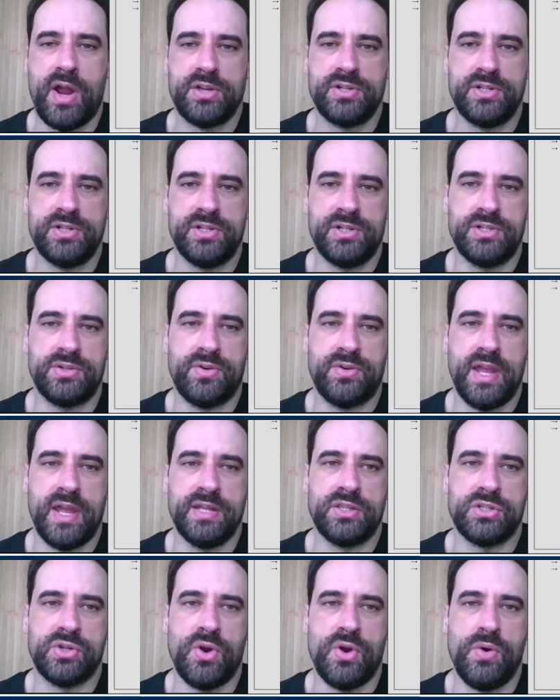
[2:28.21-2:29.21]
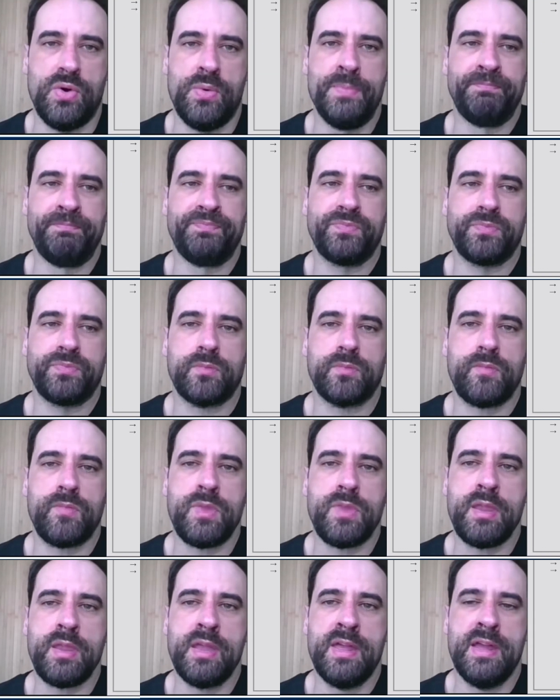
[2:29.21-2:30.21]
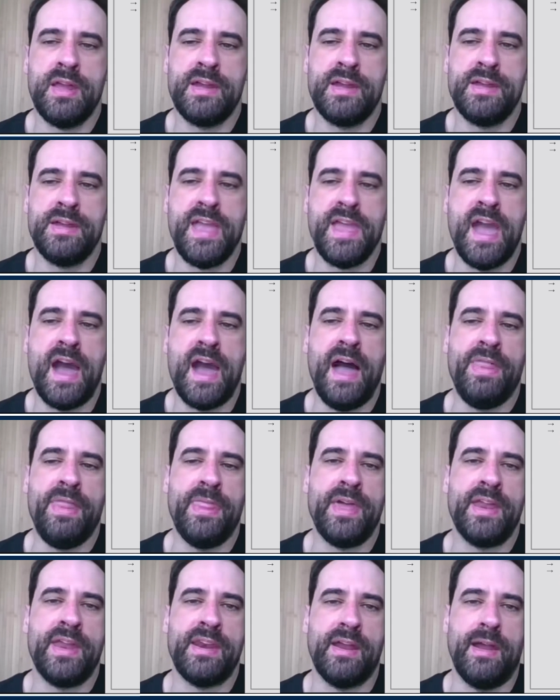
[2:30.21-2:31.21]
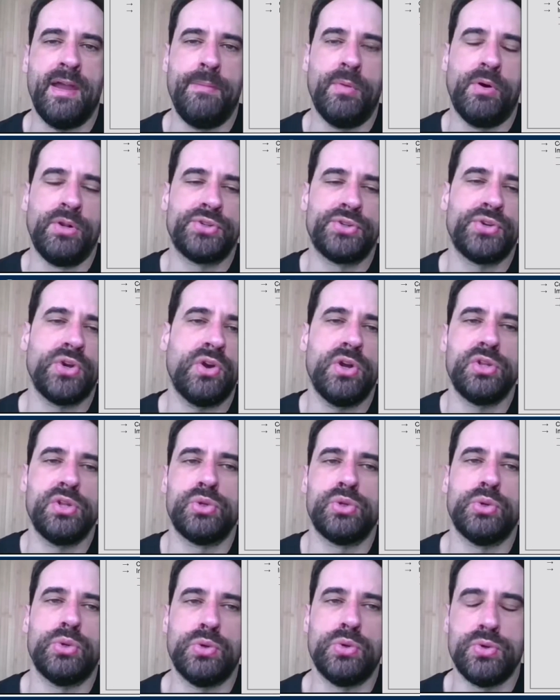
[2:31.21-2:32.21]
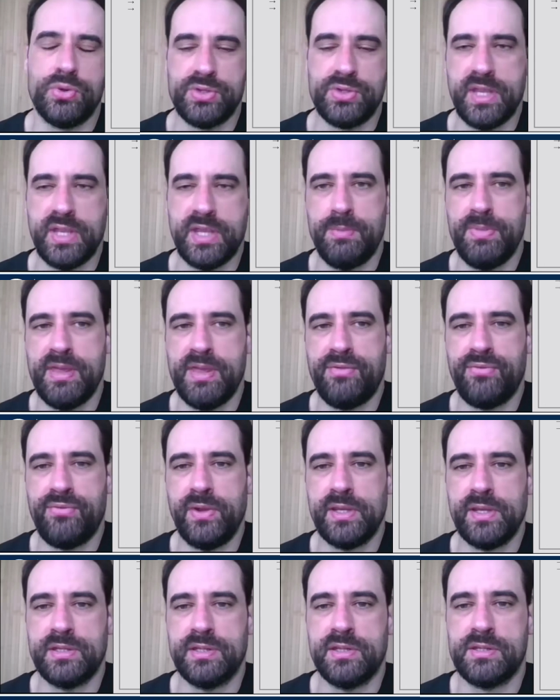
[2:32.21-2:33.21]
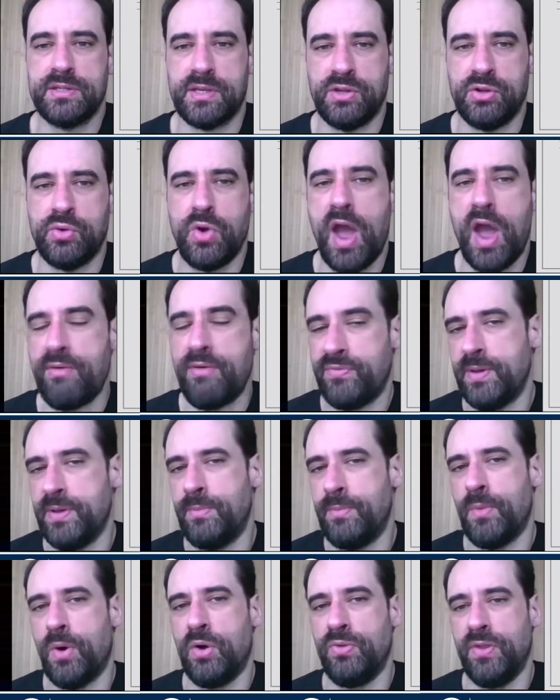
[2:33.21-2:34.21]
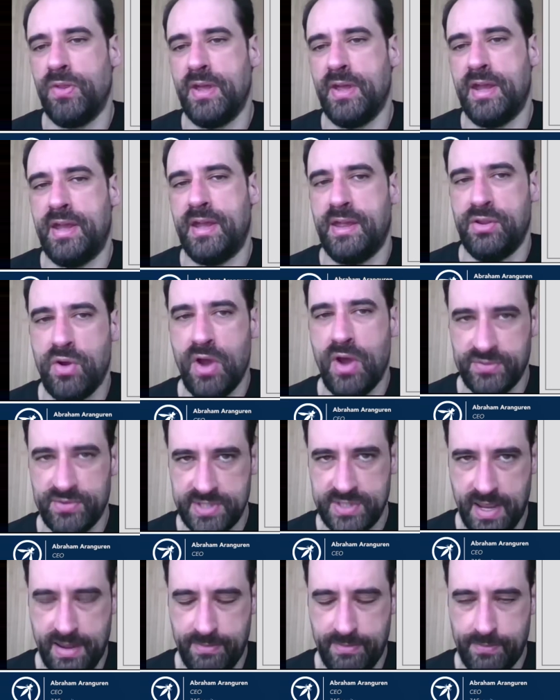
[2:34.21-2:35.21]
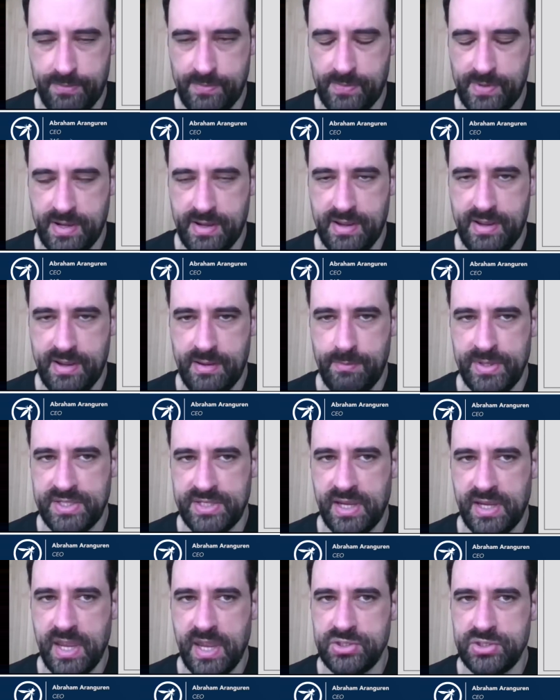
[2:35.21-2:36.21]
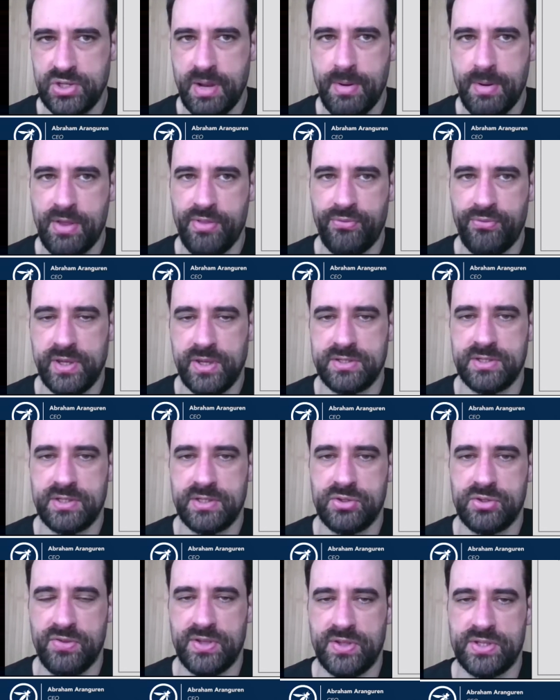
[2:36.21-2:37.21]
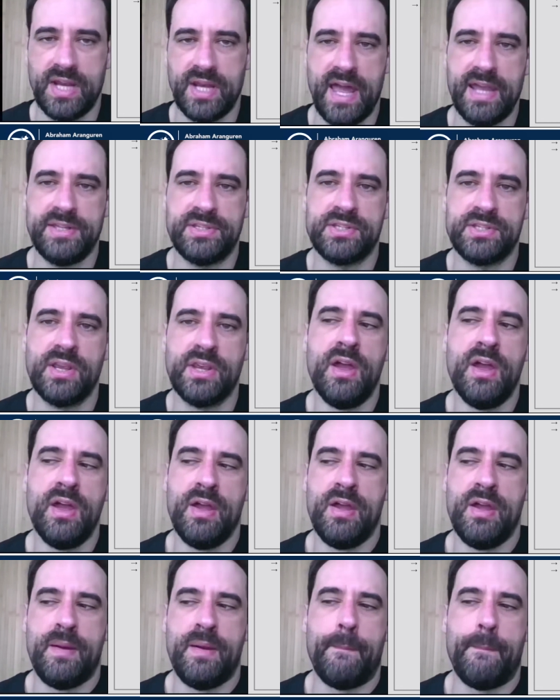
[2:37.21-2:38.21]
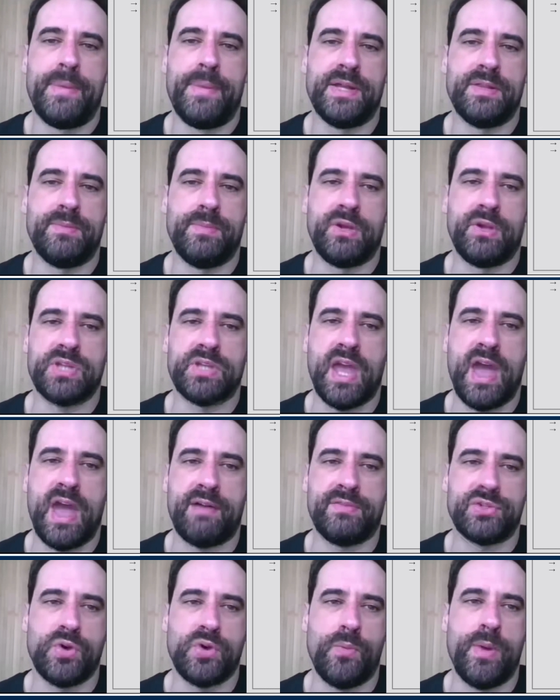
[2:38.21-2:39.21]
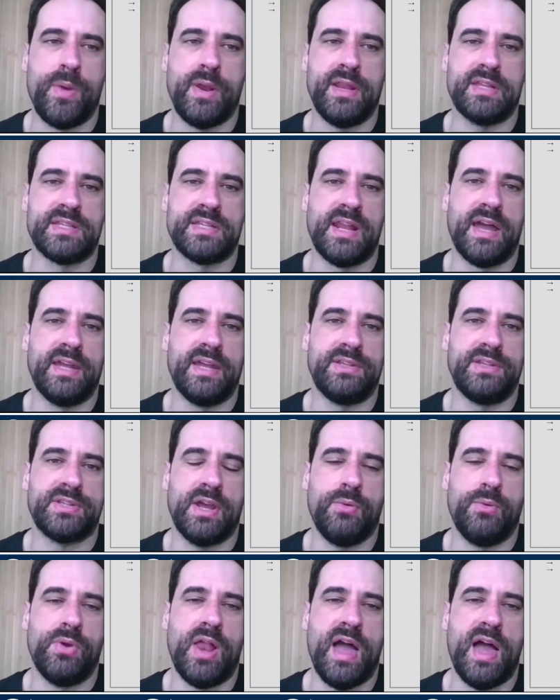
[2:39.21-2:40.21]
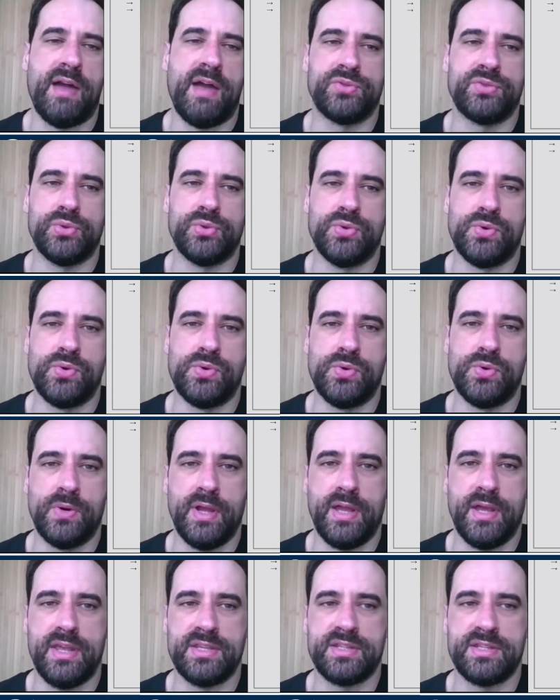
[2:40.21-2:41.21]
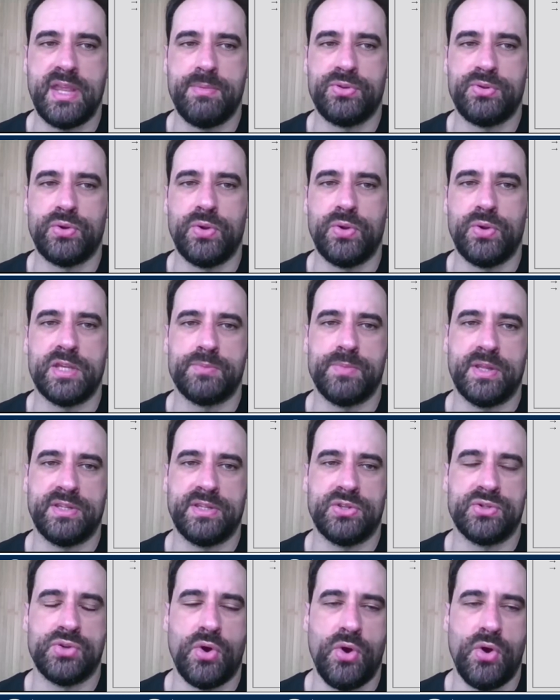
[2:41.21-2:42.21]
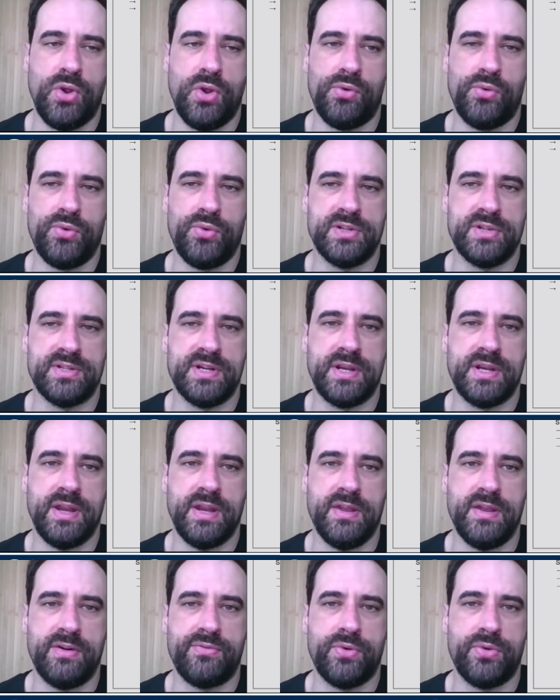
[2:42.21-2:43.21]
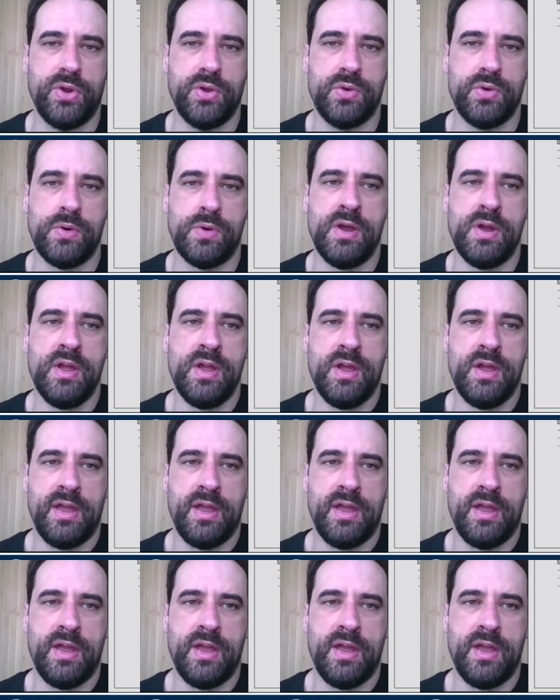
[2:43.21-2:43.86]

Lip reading: and crashes, right? So yeah, and then I'm also going to skip the fixes. You have them on the, you have some mitigation about fixes on the slides, but because I have so many slides, I will have to skip through this, but it's all written here for you